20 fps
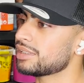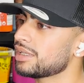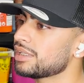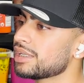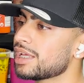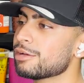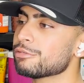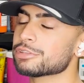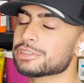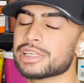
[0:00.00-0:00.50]
And
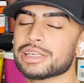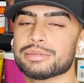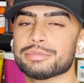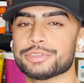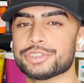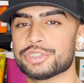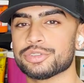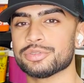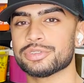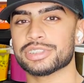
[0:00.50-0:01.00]
now it's time to
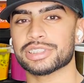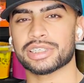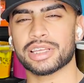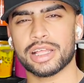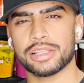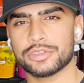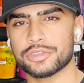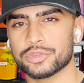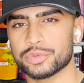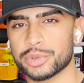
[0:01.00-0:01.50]
choose the
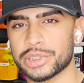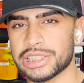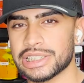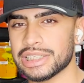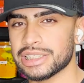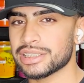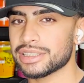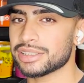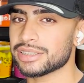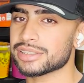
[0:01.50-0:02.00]
colors we
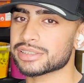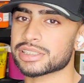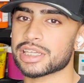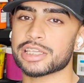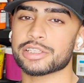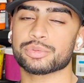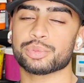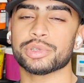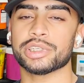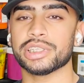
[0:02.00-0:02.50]
need. In this
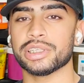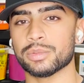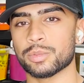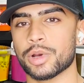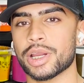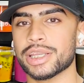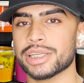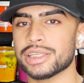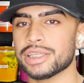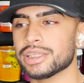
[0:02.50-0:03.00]
case, we need
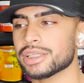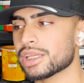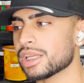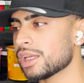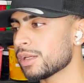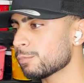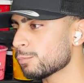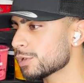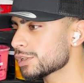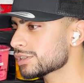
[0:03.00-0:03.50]
white ink
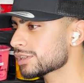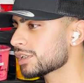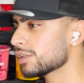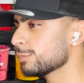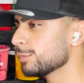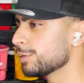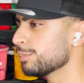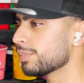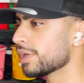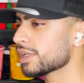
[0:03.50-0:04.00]
and what's gonna
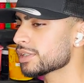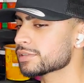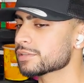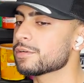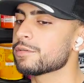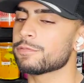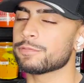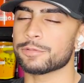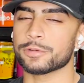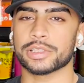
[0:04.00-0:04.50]
be best
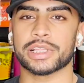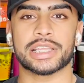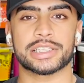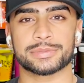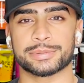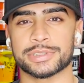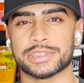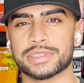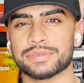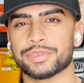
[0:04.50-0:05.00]
for that
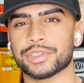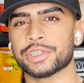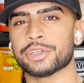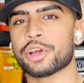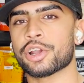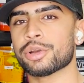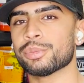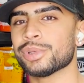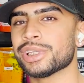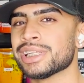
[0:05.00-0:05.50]
specific
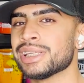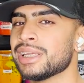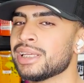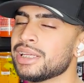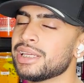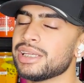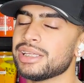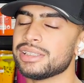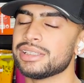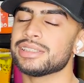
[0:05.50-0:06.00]
garment.
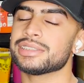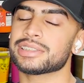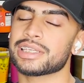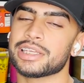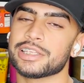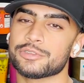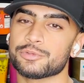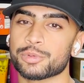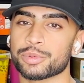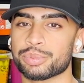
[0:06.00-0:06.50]
In this
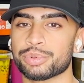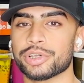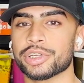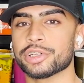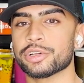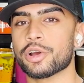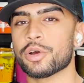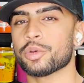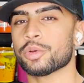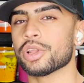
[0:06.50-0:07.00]
case, we're printing
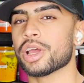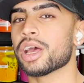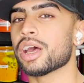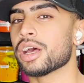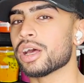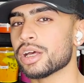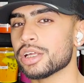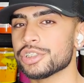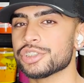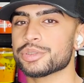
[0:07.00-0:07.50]
on
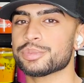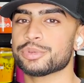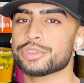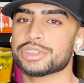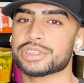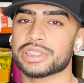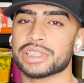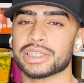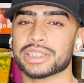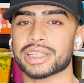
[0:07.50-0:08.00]

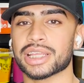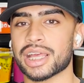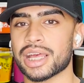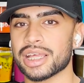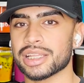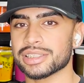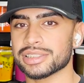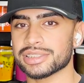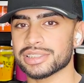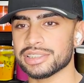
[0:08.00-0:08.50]
100%
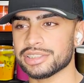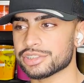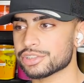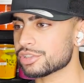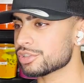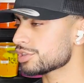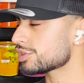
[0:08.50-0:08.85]
cotton t-shirt.